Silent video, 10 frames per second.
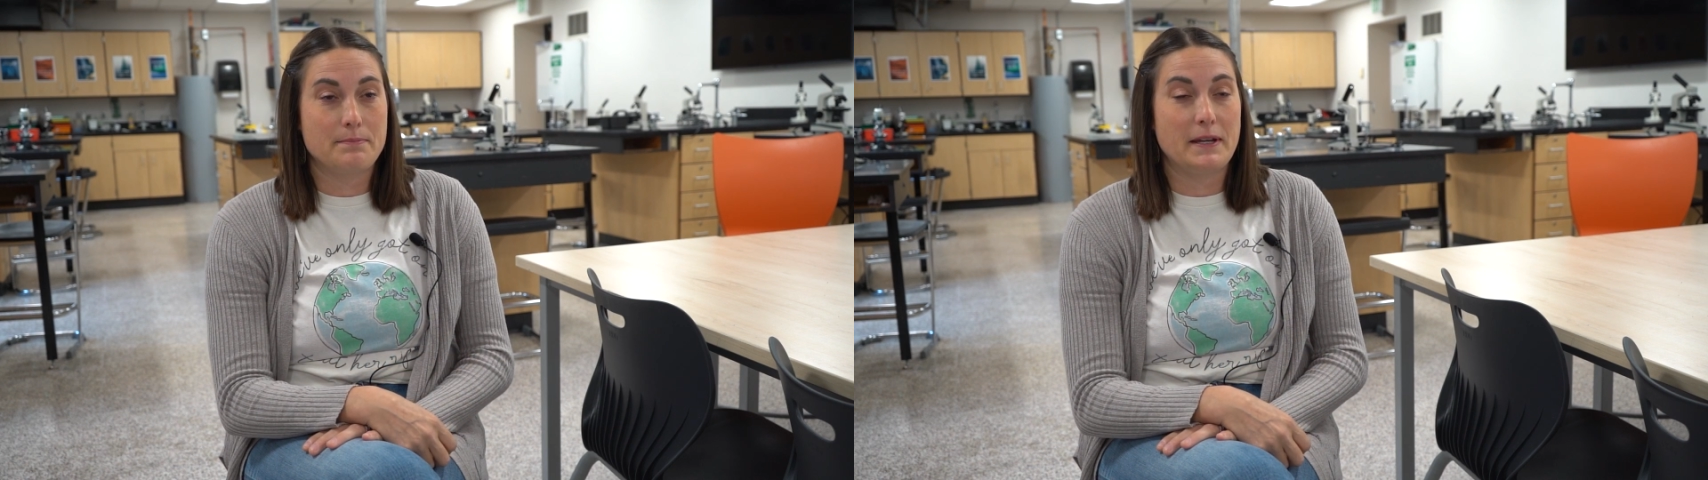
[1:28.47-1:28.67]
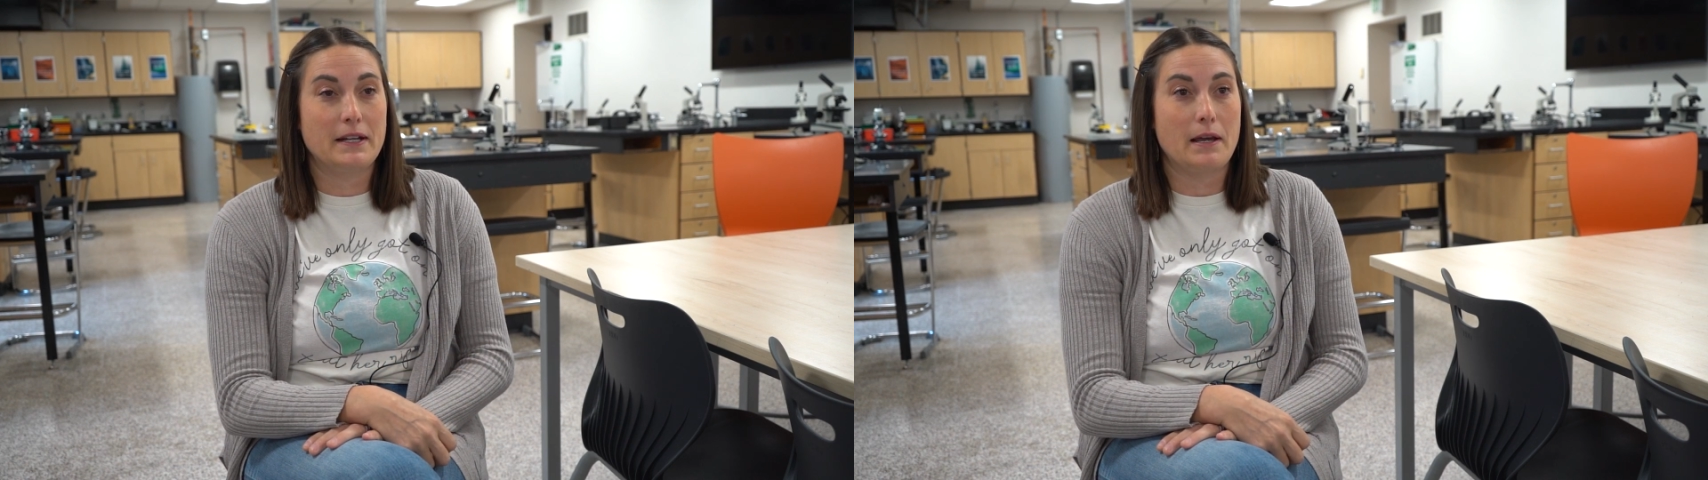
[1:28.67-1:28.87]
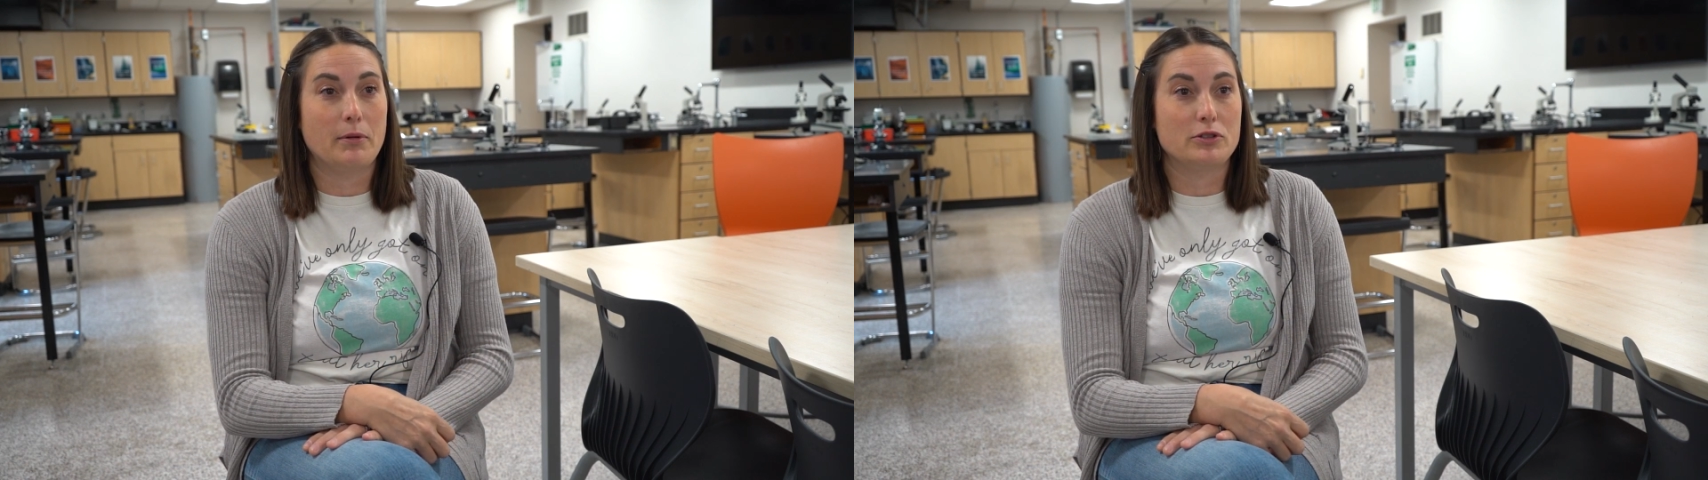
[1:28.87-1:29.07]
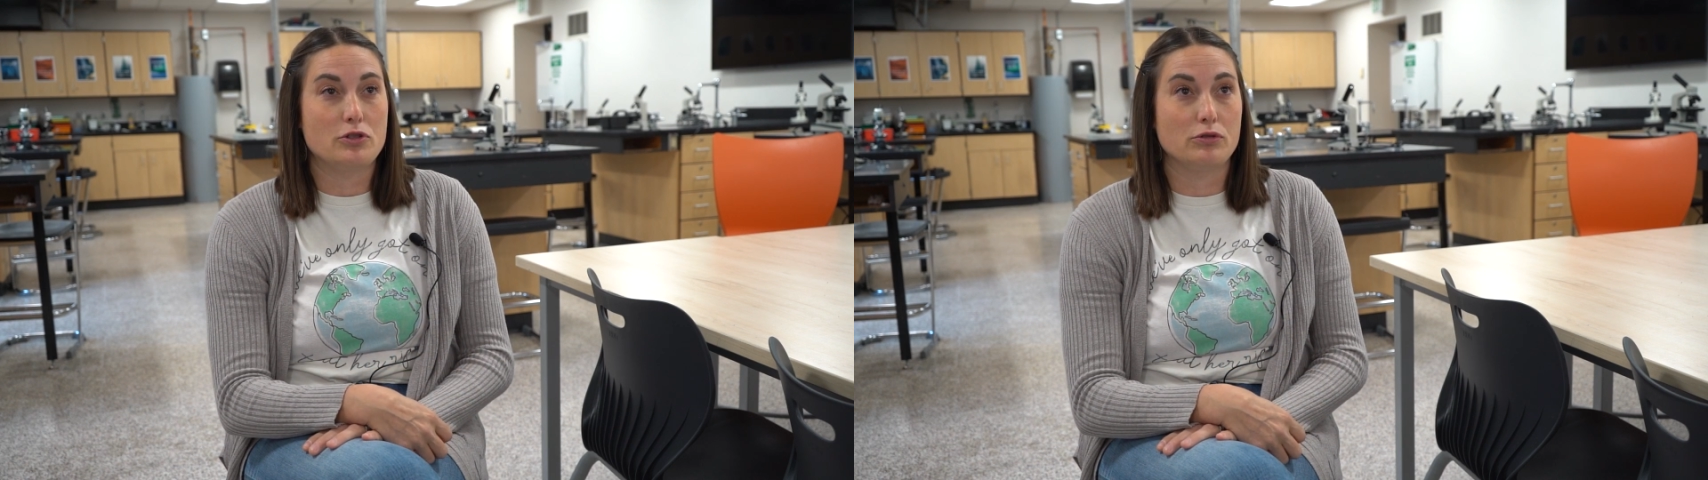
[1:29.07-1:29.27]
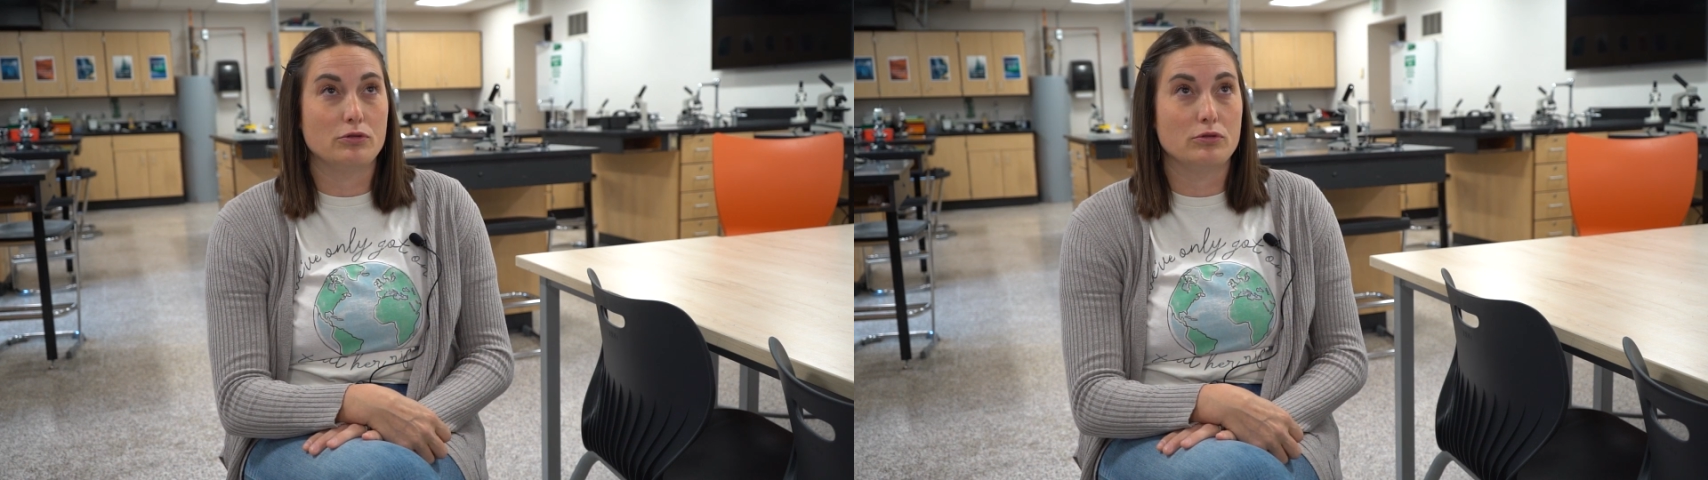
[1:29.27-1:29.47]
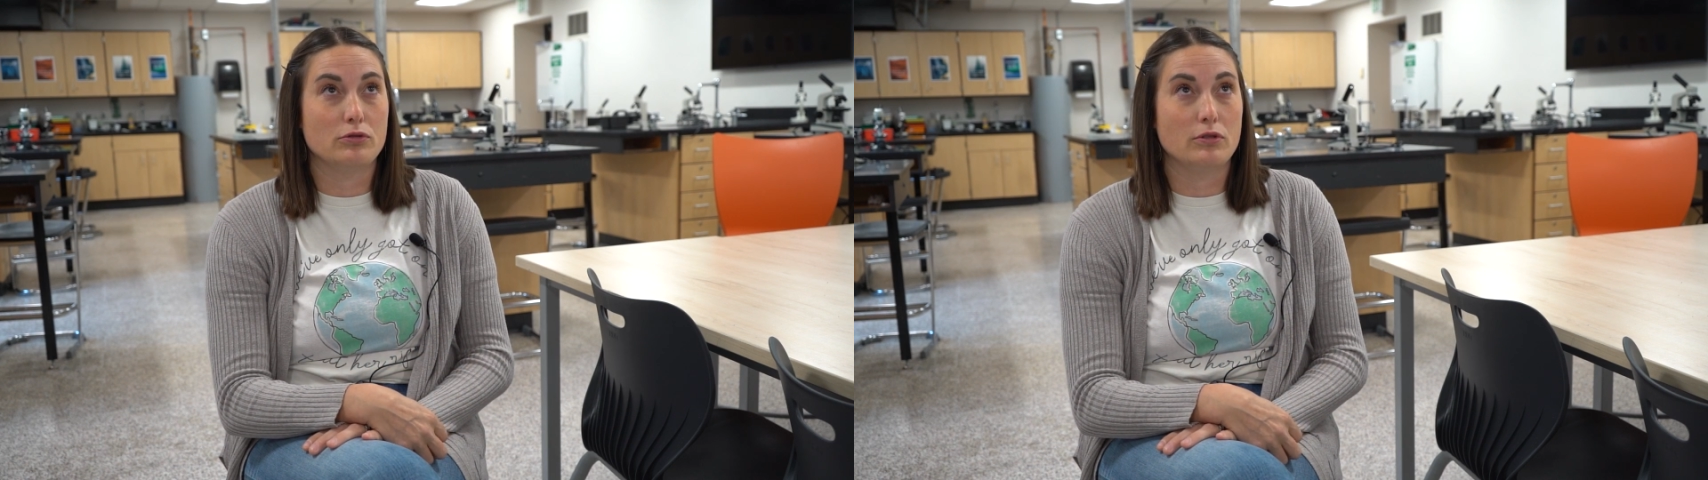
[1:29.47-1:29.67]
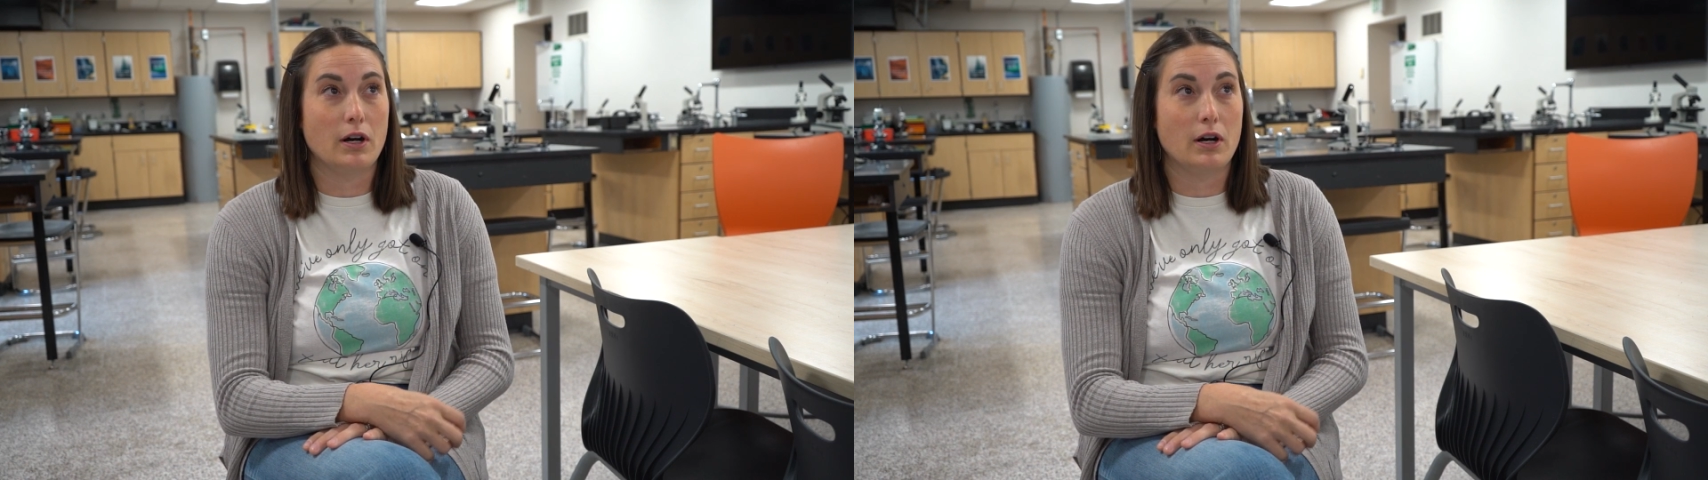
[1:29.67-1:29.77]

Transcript: being able to